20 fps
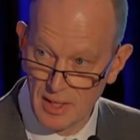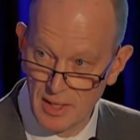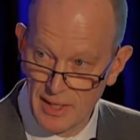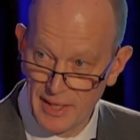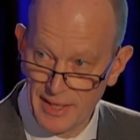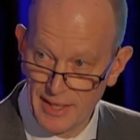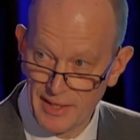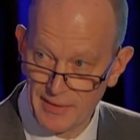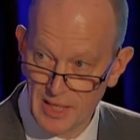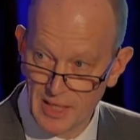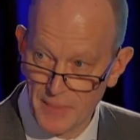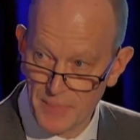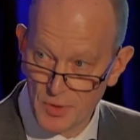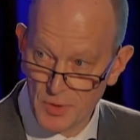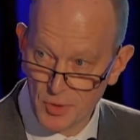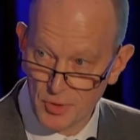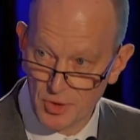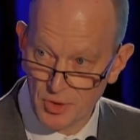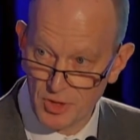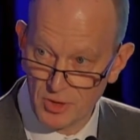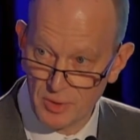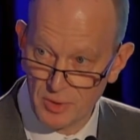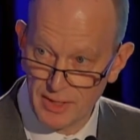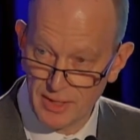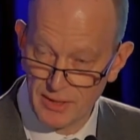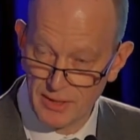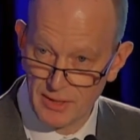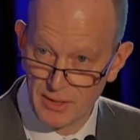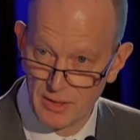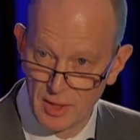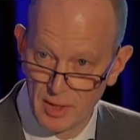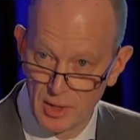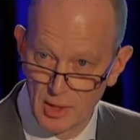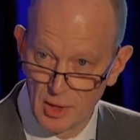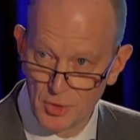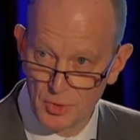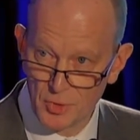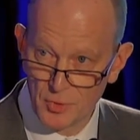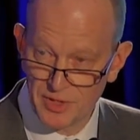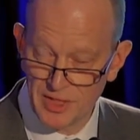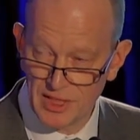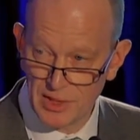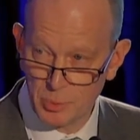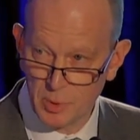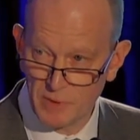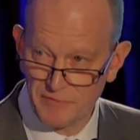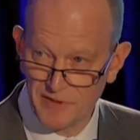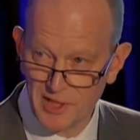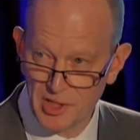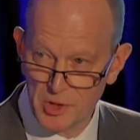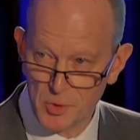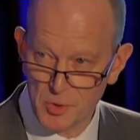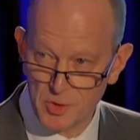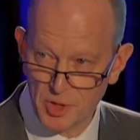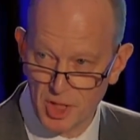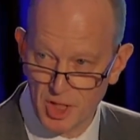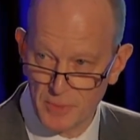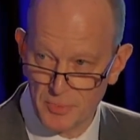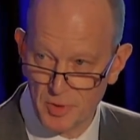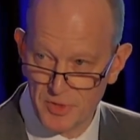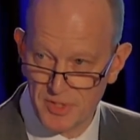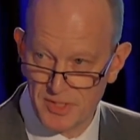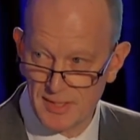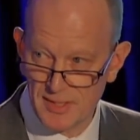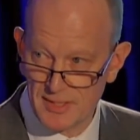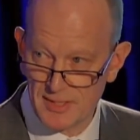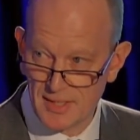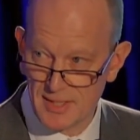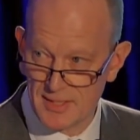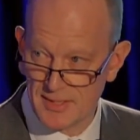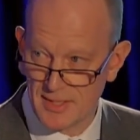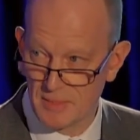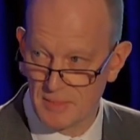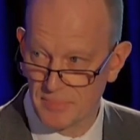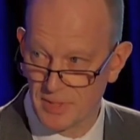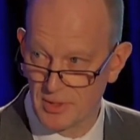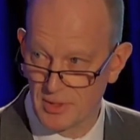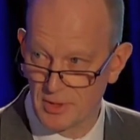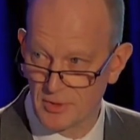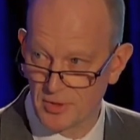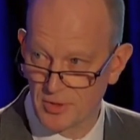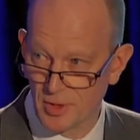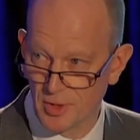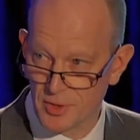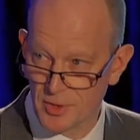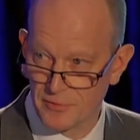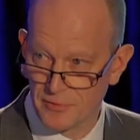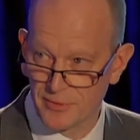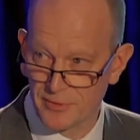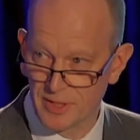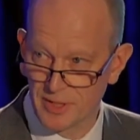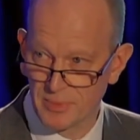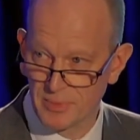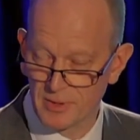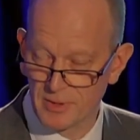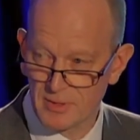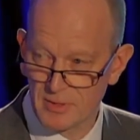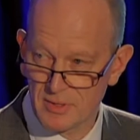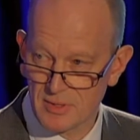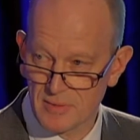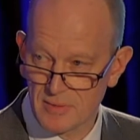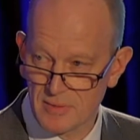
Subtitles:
and it keeps on growing. To date, we've issued almost $16 billion of green bonds